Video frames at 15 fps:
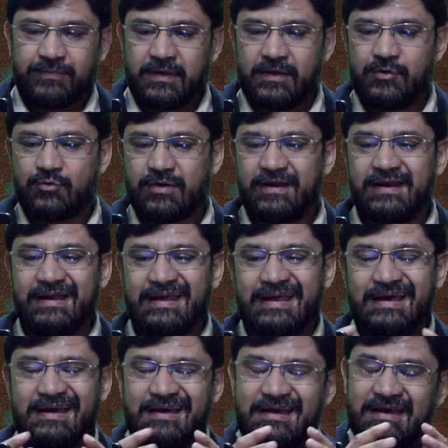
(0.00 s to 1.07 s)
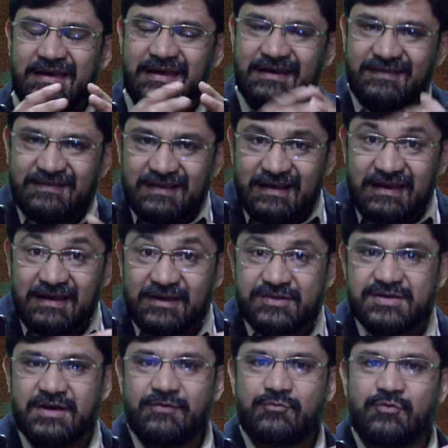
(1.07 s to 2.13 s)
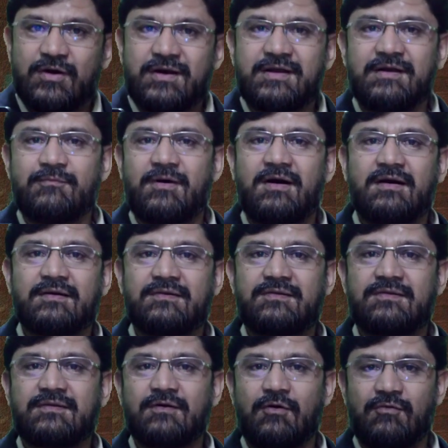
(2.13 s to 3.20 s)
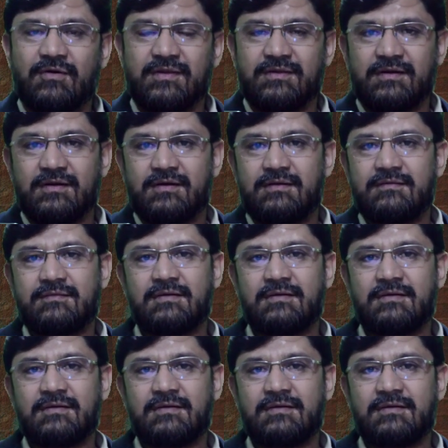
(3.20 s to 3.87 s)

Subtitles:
You can easily achieve 20 marks over there,